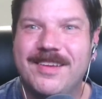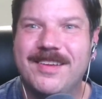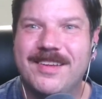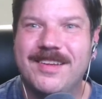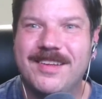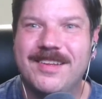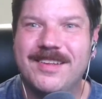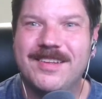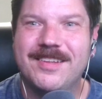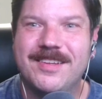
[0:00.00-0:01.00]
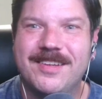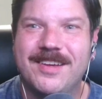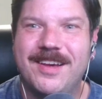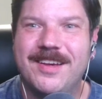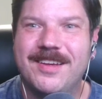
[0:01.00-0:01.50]

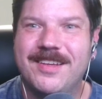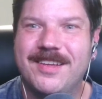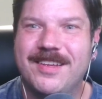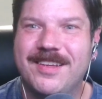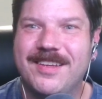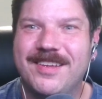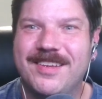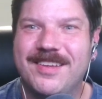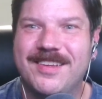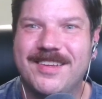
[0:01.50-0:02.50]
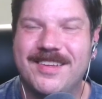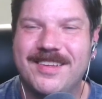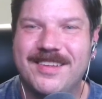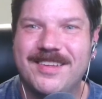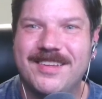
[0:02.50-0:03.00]

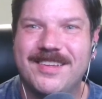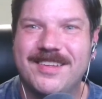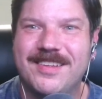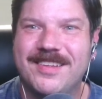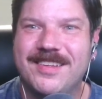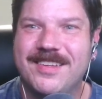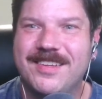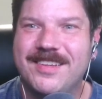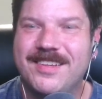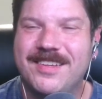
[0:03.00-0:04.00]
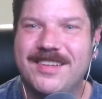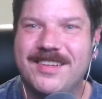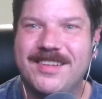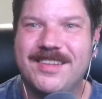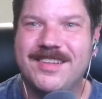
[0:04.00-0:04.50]

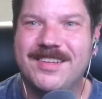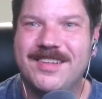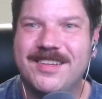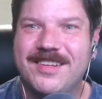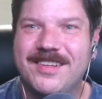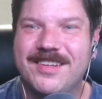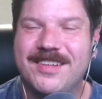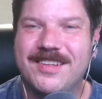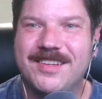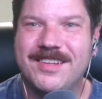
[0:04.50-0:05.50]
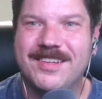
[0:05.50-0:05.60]
No words are spoken by the person on screen.